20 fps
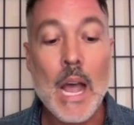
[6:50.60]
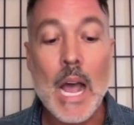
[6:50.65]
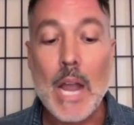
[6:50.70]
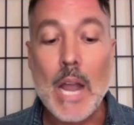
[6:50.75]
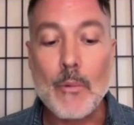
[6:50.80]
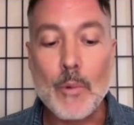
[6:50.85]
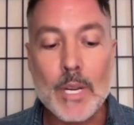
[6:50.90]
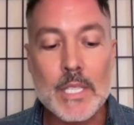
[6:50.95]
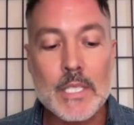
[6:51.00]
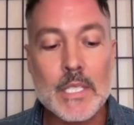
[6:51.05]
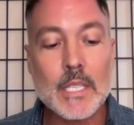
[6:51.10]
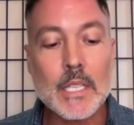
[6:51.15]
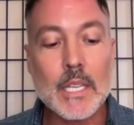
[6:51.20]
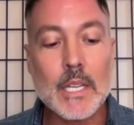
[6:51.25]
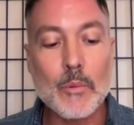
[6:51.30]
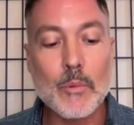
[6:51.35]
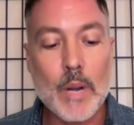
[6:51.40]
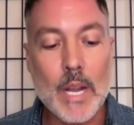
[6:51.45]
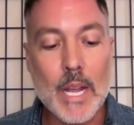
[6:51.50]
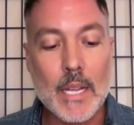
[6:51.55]
I
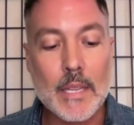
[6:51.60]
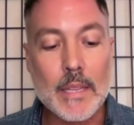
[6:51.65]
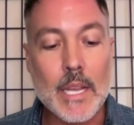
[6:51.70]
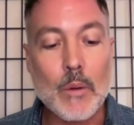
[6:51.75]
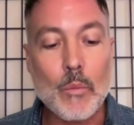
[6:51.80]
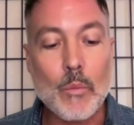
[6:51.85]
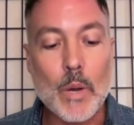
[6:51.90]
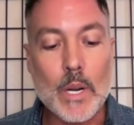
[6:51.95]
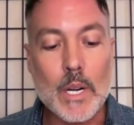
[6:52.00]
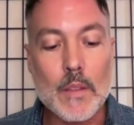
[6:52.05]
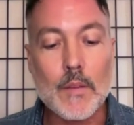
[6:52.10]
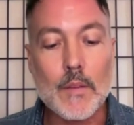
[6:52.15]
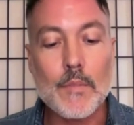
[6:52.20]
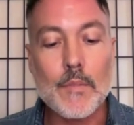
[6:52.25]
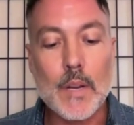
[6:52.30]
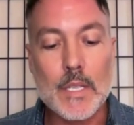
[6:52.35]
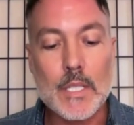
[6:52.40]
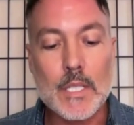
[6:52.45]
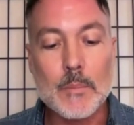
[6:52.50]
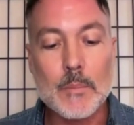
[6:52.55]
recently read that one of the
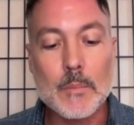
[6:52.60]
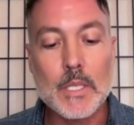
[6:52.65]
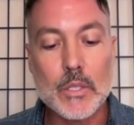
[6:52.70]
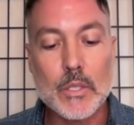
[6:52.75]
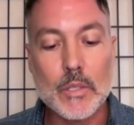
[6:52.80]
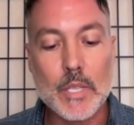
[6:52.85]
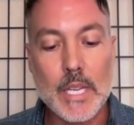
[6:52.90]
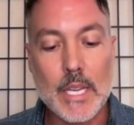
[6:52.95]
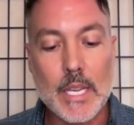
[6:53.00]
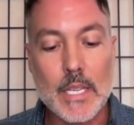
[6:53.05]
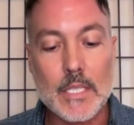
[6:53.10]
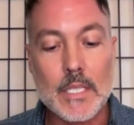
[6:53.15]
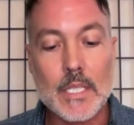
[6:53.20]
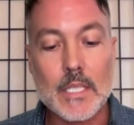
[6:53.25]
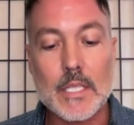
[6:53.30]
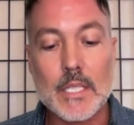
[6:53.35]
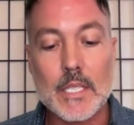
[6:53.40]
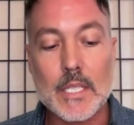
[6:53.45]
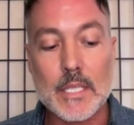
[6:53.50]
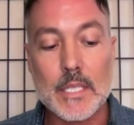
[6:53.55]
fundamental keys
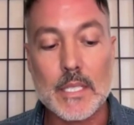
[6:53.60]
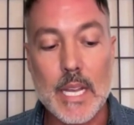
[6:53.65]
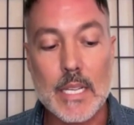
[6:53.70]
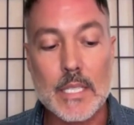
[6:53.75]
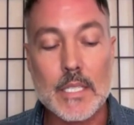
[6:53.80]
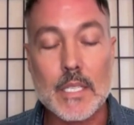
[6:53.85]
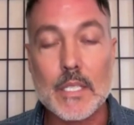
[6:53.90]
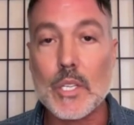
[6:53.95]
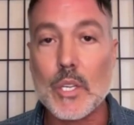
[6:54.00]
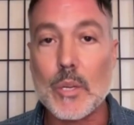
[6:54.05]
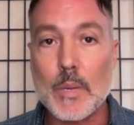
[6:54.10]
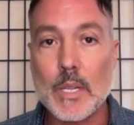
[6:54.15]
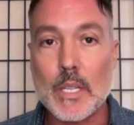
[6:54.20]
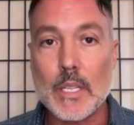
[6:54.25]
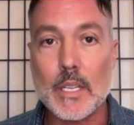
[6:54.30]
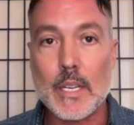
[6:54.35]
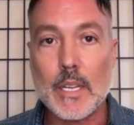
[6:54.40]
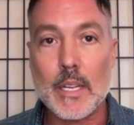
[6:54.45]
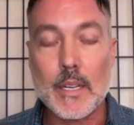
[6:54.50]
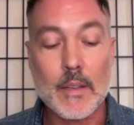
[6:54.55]
to success is
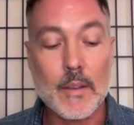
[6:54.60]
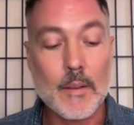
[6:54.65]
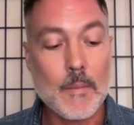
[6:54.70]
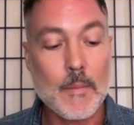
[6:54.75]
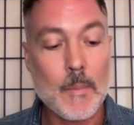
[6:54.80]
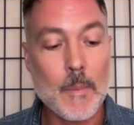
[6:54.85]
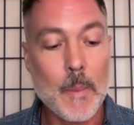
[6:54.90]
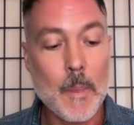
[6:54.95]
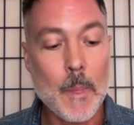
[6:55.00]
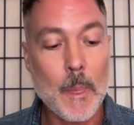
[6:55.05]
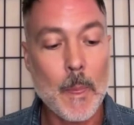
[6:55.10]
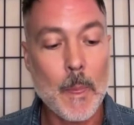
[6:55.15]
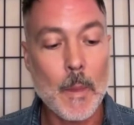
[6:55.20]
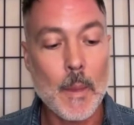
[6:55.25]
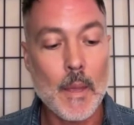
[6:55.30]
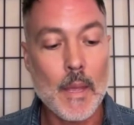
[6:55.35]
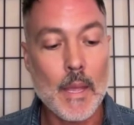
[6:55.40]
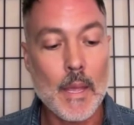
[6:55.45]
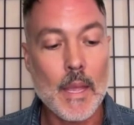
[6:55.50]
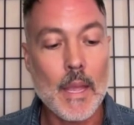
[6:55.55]
humility.
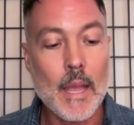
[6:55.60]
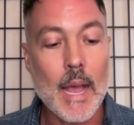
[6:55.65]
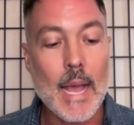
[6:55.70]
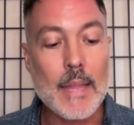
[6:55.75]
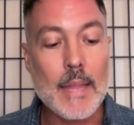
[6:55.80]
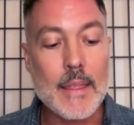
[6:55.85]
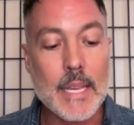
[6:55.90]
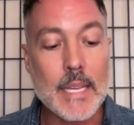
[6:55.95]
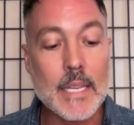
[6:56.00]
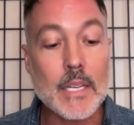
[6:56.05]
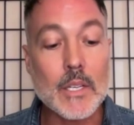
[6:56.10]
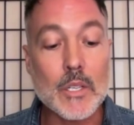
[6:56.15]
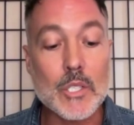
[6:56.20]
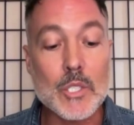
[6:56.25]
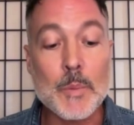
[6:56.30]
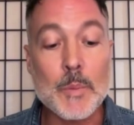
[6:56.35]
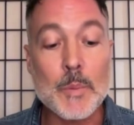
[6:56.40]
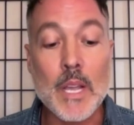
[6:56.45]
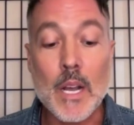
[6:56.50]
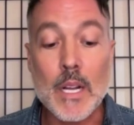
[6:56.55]
I think it
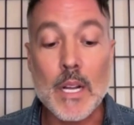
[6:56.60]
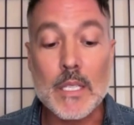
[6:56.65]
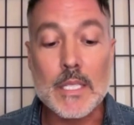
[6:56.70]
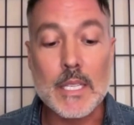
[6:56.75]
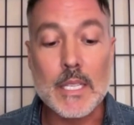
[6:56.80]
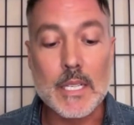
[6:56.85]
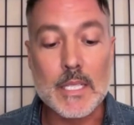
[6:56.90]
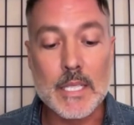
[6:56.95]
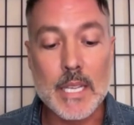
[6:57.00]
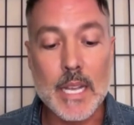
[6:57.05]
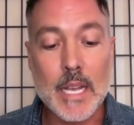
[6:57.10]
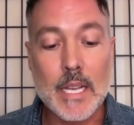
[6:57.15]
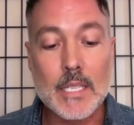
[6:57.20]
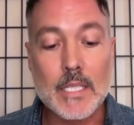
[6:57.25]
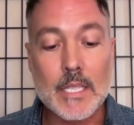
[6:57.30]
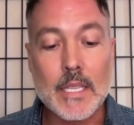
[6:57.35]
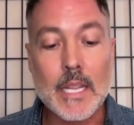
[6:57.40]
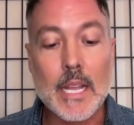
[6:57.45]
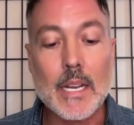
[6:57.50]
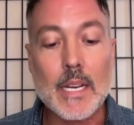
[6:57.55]
goes beyond
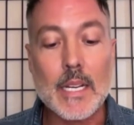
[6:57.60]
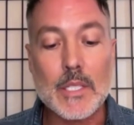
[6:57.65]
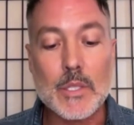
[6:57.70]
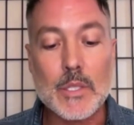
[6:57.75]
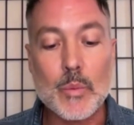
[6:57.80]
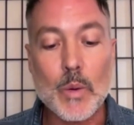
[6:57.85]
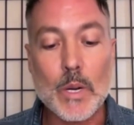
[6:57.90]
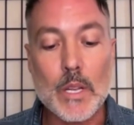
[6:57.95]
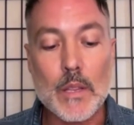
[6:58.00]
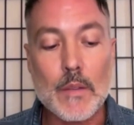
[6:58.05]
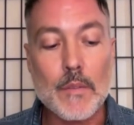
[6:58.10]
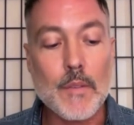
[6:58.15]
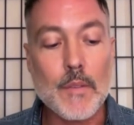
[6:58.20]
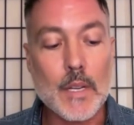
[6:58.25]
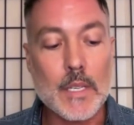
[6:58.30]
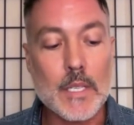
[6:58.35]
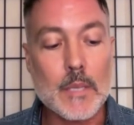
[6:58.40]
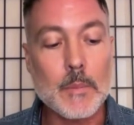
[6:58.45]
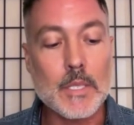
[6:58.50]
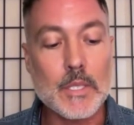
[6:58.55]
success and that it's one of the
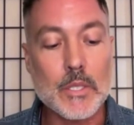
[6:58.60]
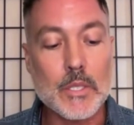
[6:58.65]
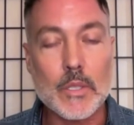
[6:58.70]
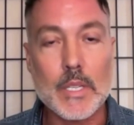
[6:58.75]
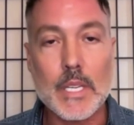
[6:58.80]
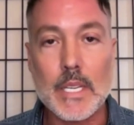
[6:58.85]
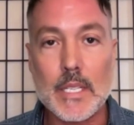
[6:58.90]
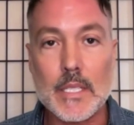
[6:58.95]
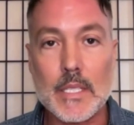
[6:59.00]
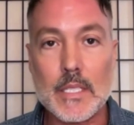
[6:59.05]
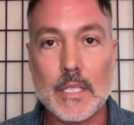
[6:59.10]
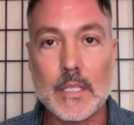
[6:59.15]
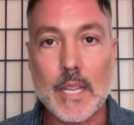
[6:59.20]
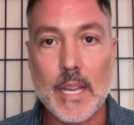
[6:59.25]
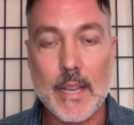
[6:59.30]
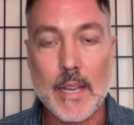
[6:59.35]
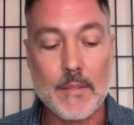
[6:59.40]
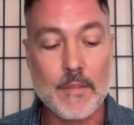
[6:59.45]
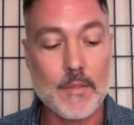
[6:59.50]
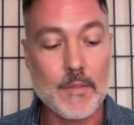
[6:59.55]
fundamental keys to
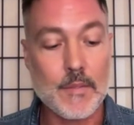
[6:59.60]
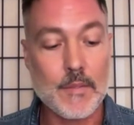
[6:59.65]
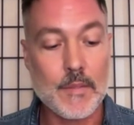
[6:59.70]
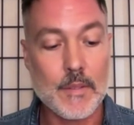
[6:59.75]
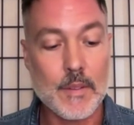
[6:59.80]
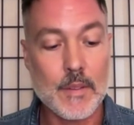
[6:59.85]
life.